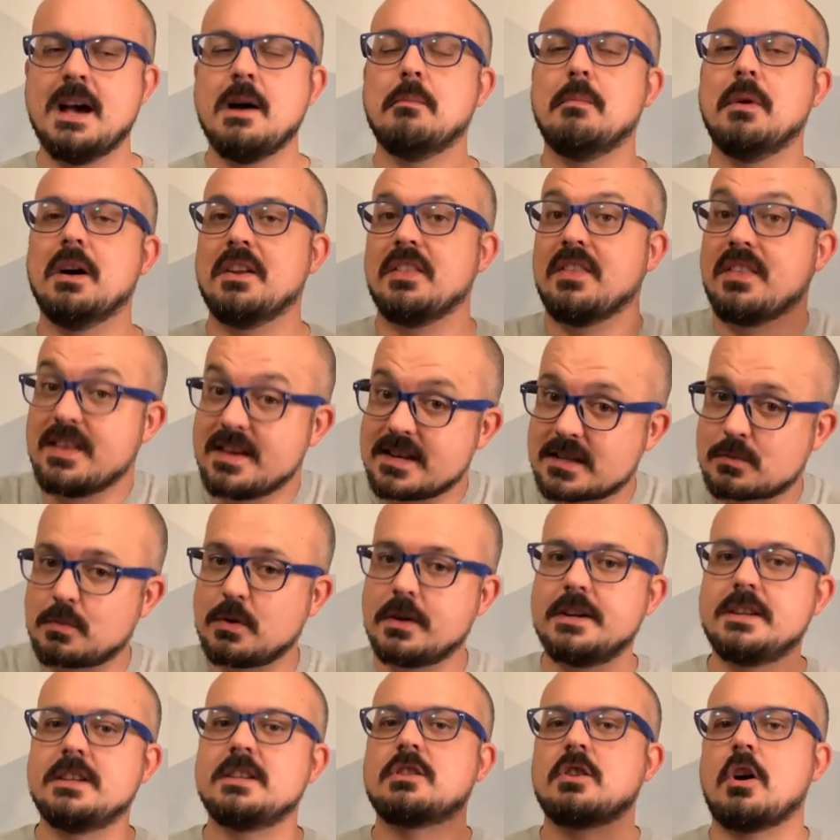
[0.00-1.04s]
But this
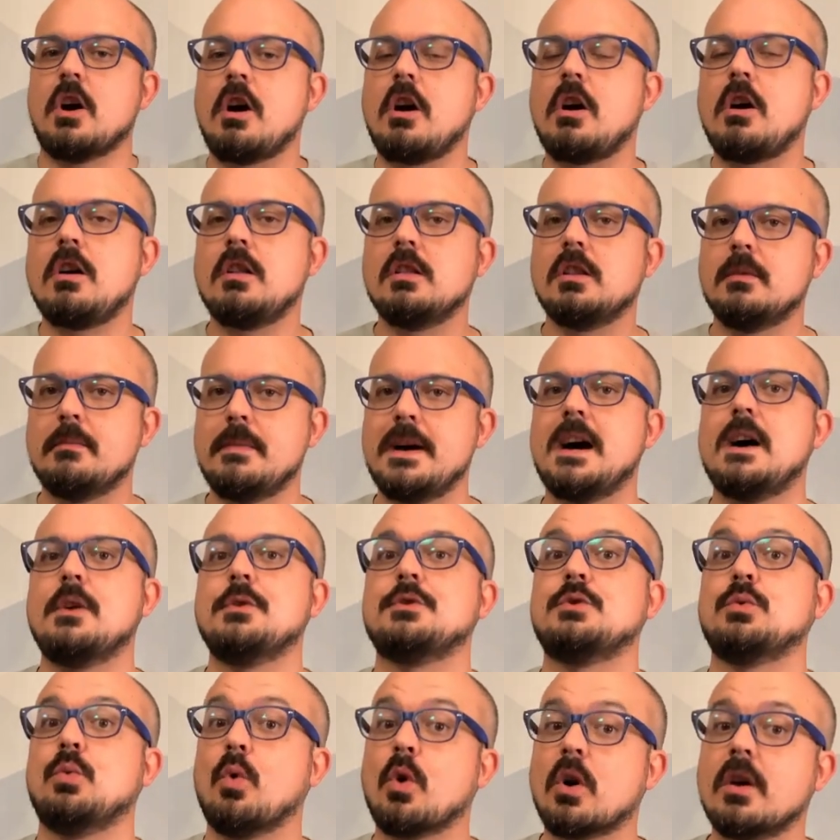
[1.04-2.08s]
one is all about
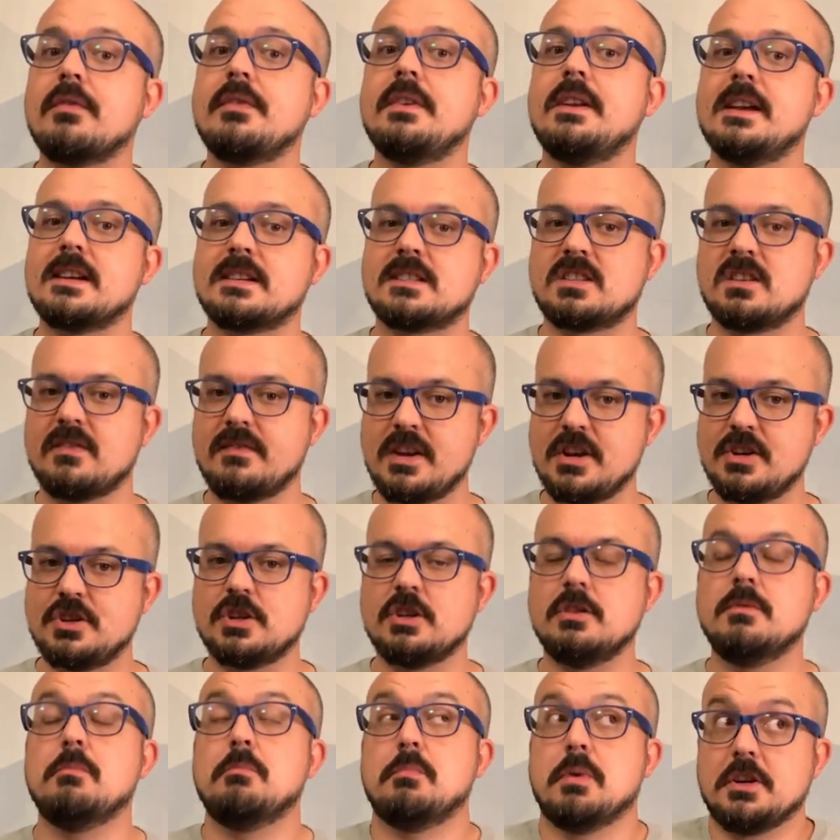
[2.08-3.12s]
Dwarven
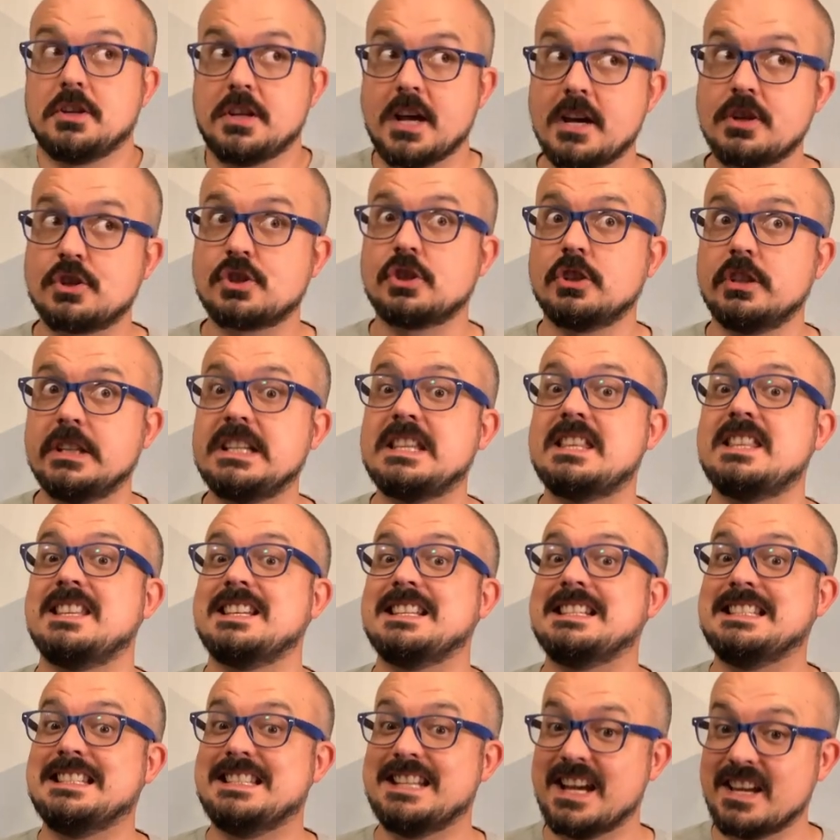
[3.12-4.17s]
Excavation, potentially the
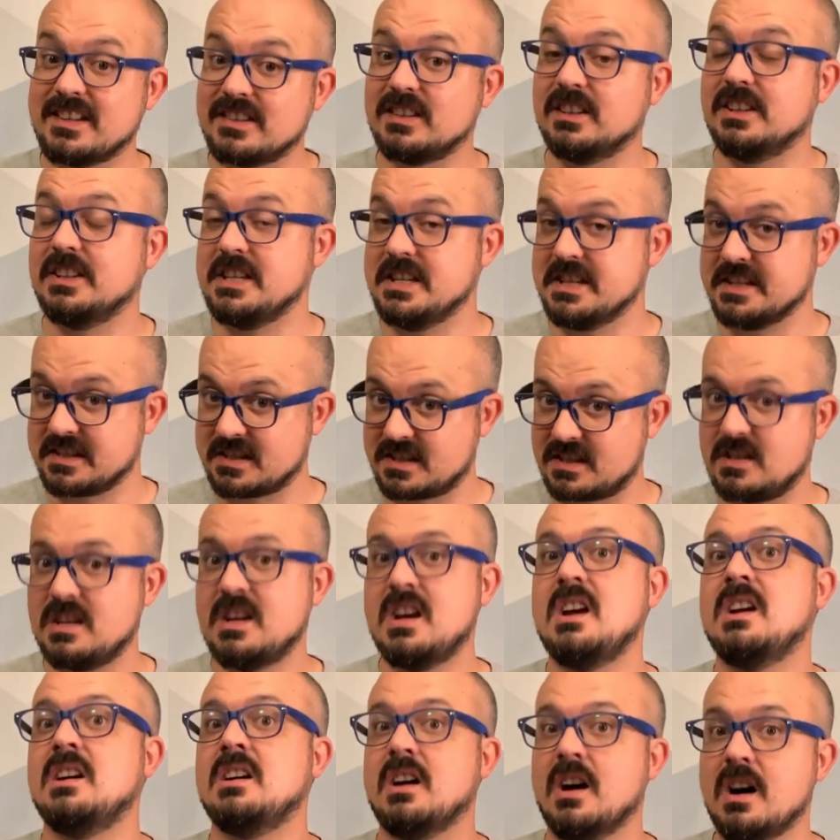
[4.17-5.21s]
deadliest
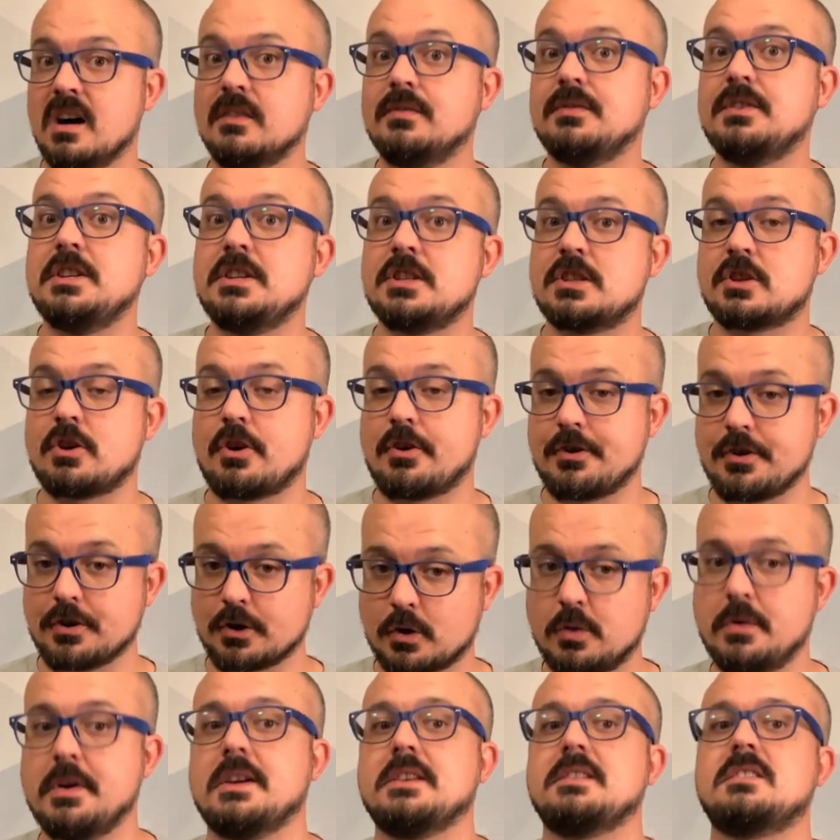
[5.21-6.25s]
of these starter
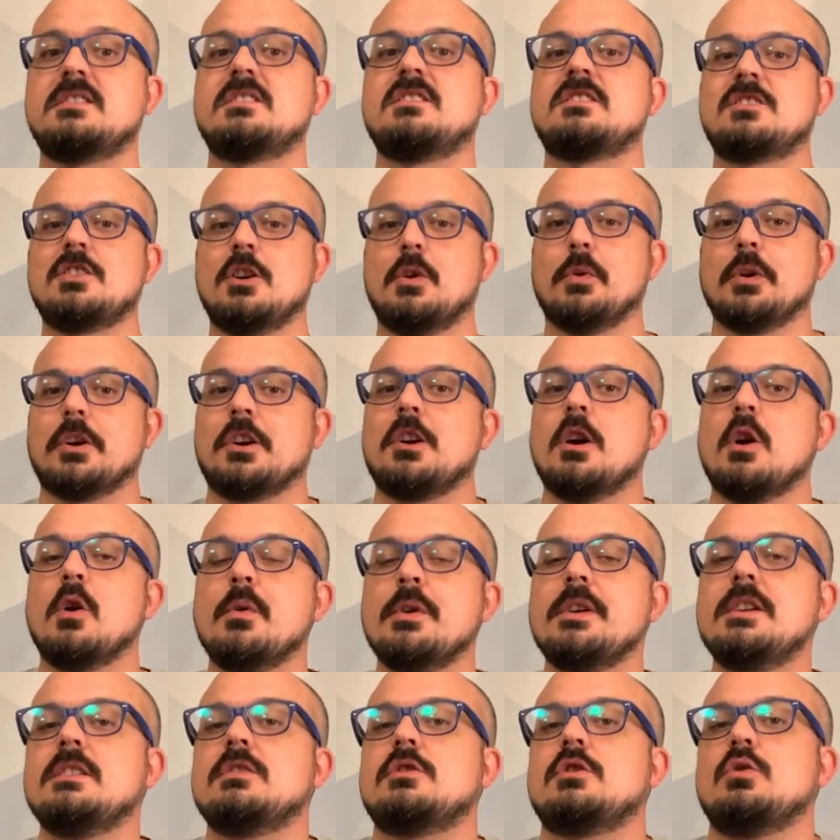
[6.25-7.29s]
quests. So we're
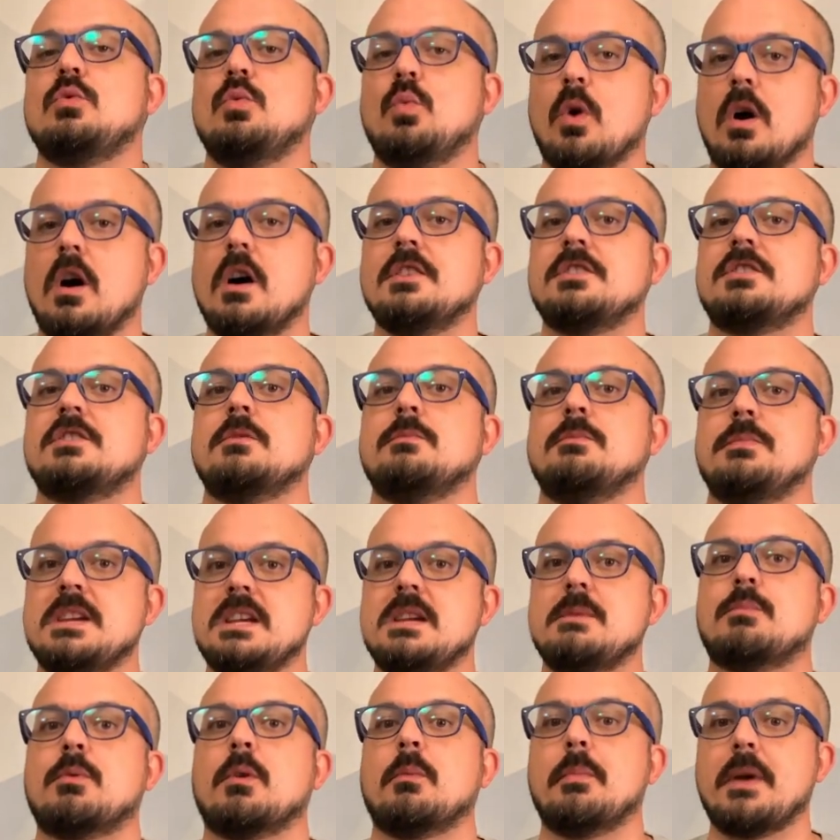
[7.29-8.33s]
going to want to be
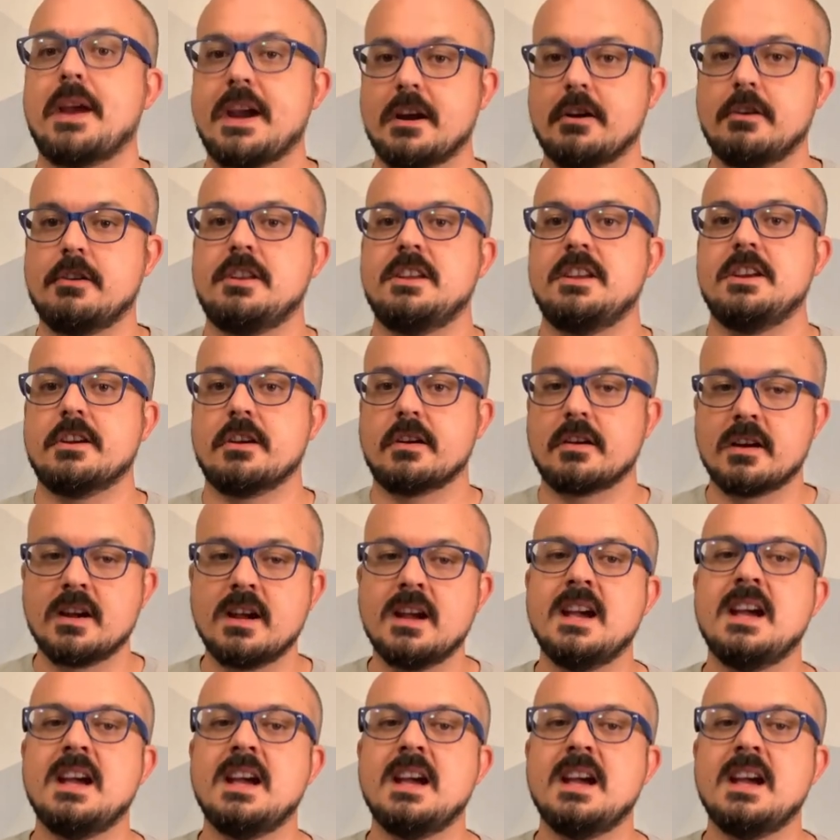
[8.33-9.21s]
prepared here.